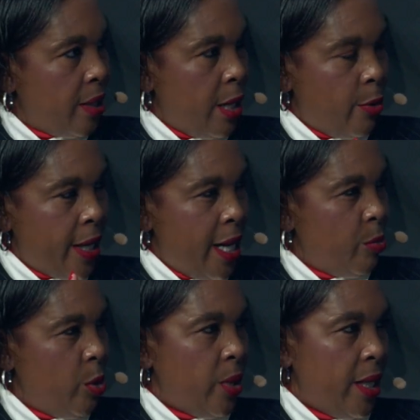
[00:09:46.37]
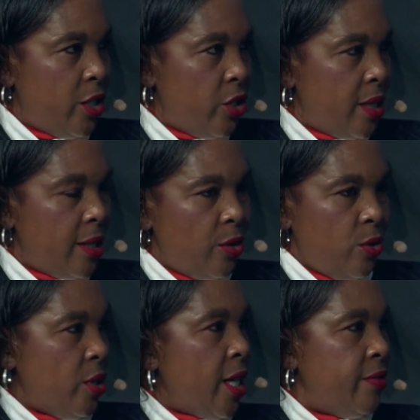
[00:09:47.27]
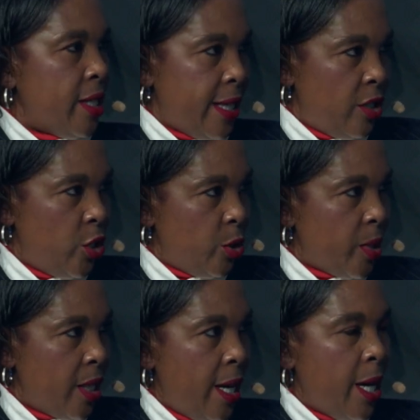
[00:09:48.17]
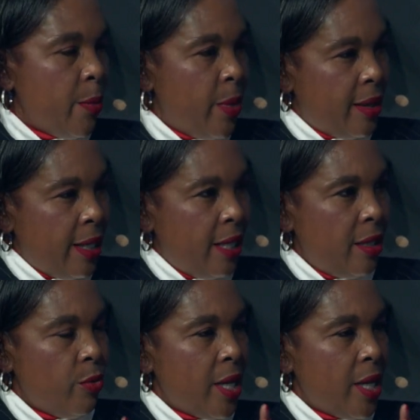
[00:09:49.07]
Our young populations, they do not have the right jobs. But then we are